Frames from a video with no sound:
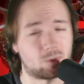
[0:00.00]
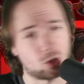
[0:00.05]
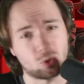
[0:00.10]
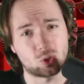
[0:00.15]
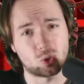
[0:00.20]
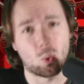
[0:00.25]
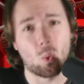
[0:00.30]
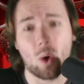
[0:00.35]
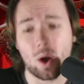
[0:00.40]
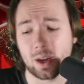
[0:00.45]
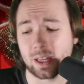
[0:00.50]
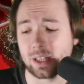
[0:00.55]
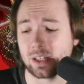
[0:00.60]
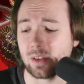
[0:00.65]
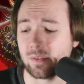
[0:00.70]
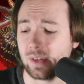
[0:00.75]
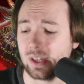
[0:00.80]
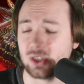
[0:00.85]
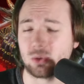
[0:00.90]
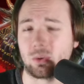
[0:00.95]
There was one
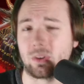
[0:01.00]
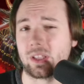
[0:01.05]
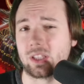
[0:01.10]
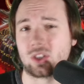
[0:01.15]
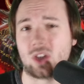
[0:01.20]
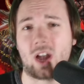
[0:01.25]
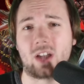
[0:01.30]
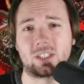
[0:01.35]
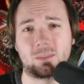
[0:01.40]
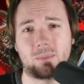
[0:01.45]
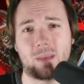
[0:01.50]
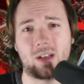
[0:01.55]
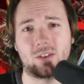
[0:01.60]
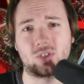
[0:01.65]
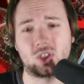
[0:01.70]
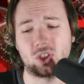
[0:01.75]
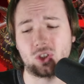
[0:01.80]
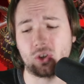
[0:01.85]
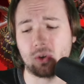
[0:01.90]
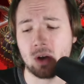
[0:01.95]
individual that talked
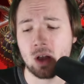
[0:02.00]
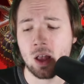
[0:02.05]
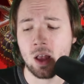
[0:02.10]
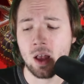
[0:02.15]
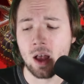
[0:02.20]
about too,